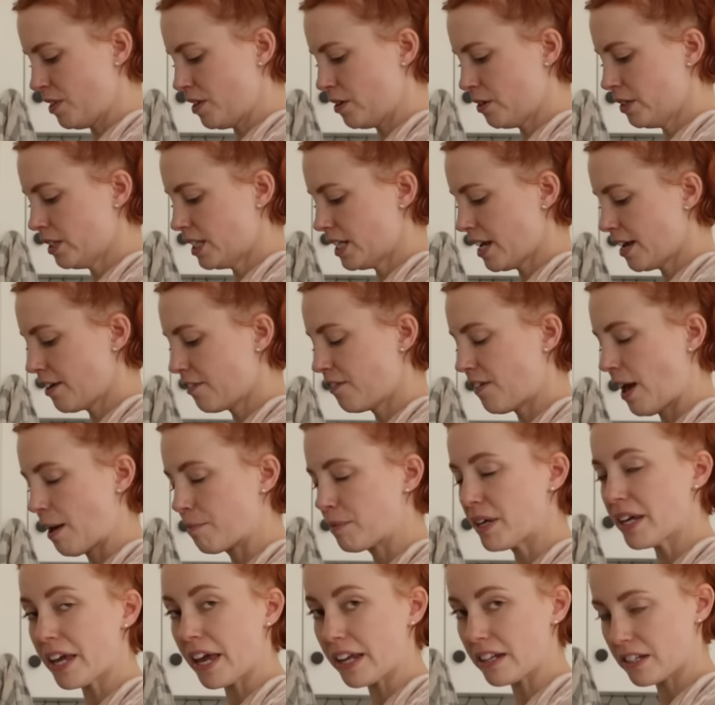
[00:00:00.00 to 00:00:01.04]
there was like
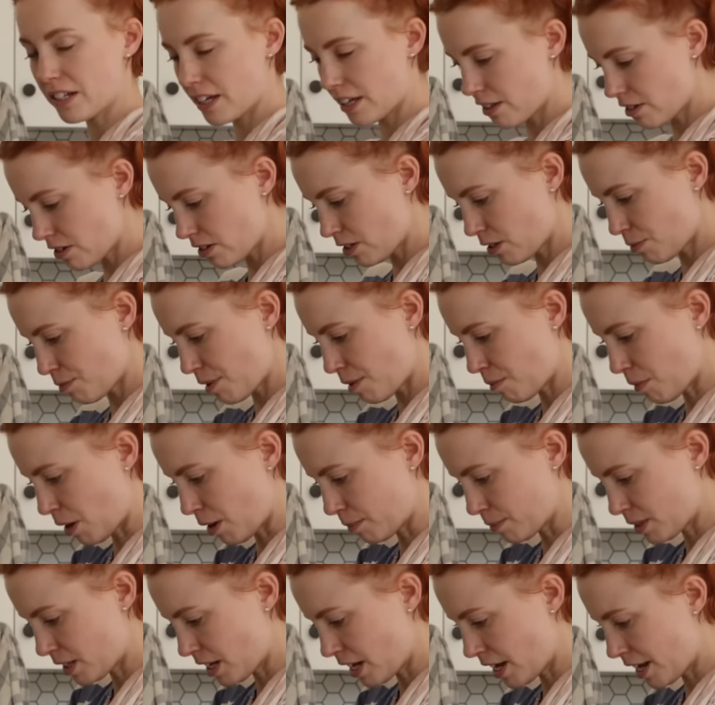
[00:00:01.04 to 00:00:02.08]
family get-togethers on my
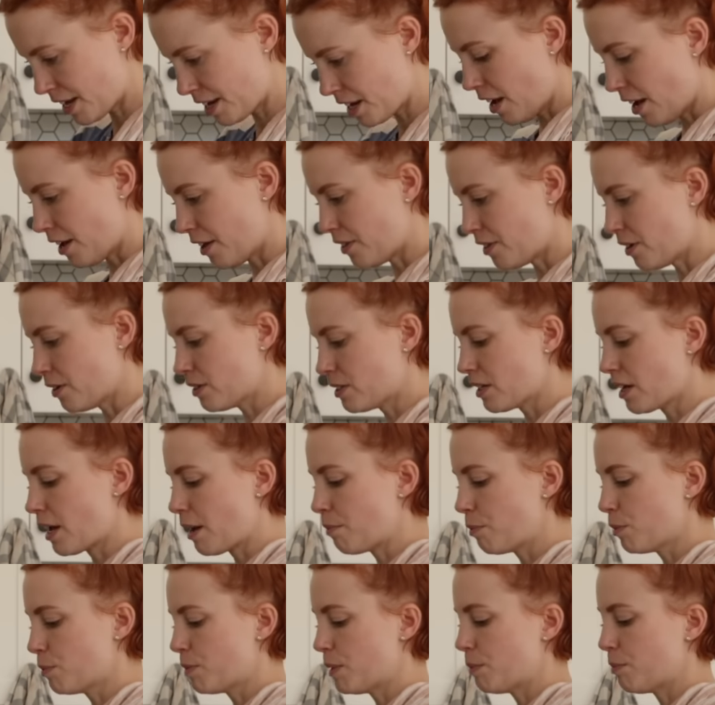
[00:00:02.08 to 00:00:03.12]
mom's side, there's a
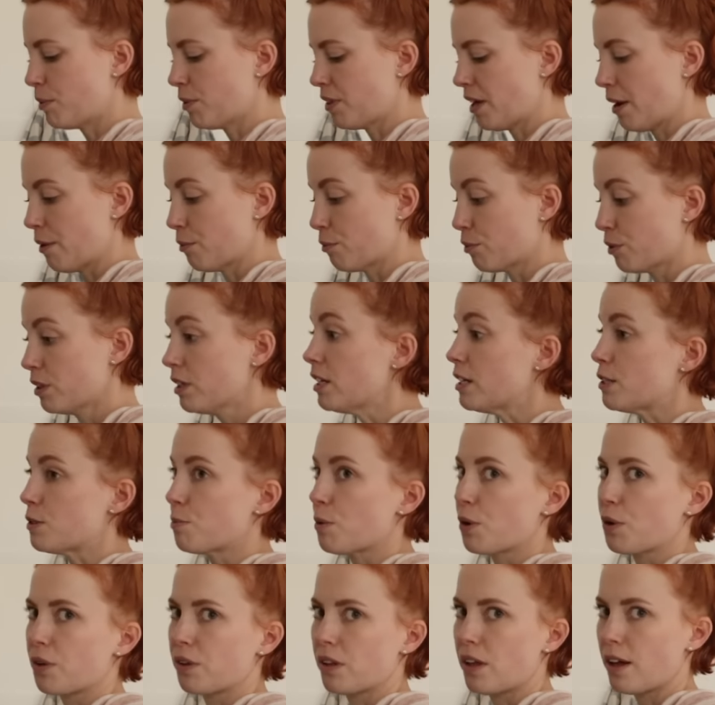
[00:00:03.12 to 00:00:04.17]
couple people that really
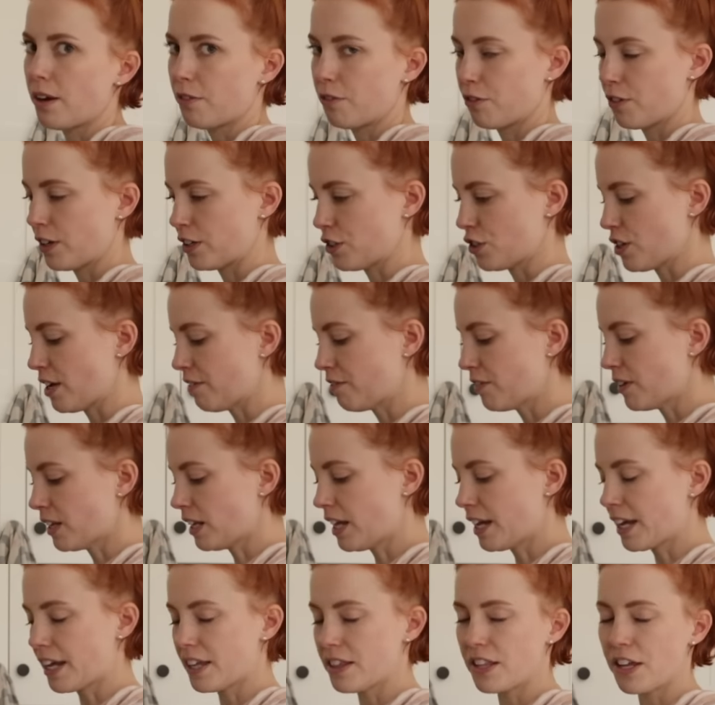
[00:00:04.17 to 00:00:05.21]
spoke a lot of French, I feel
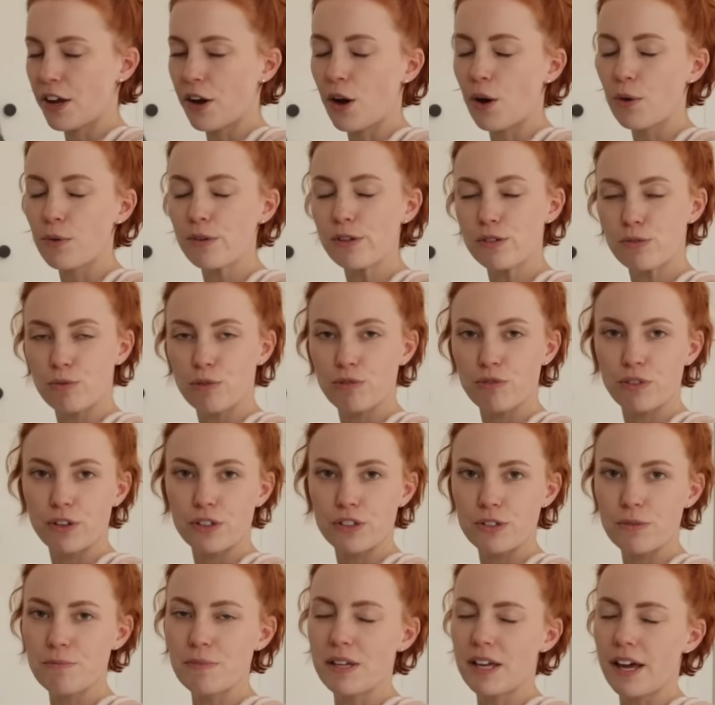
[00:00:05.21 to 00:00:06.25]
like, and they always referred
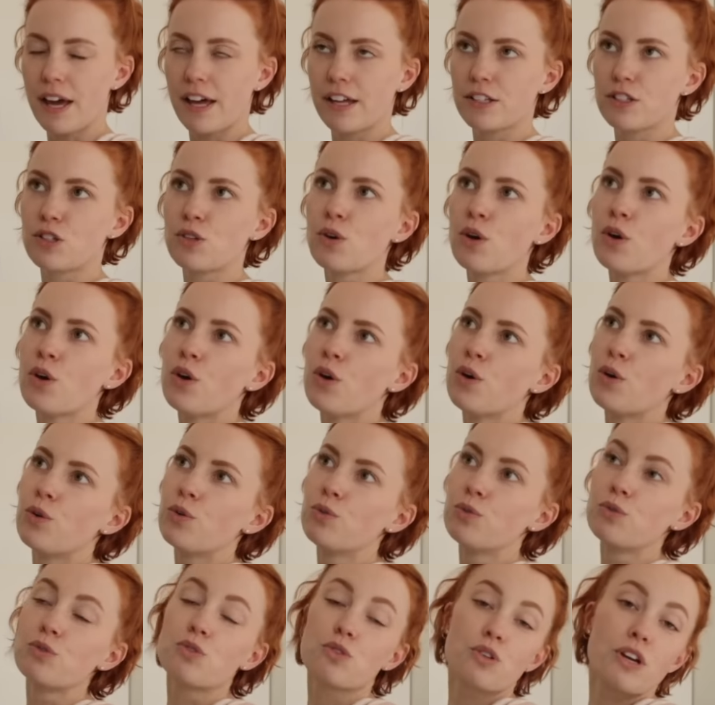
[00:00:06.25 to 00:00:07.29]
to me as
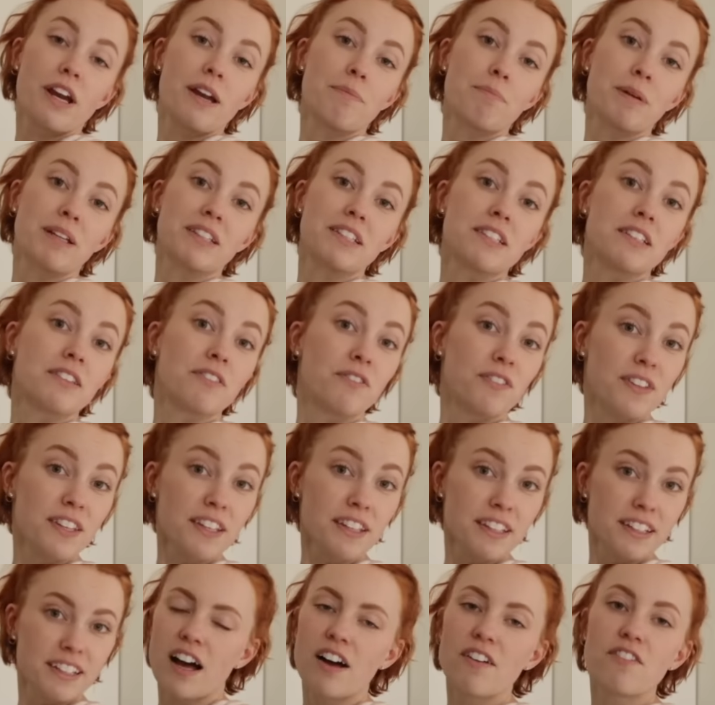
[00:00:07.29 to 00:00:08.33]
une très petite
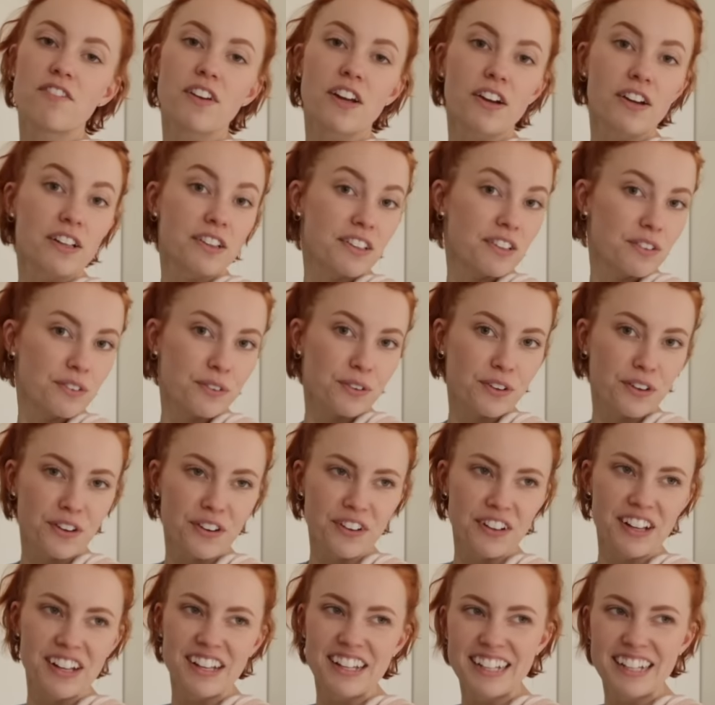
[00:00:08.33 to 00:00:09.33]
fille, a very little girl,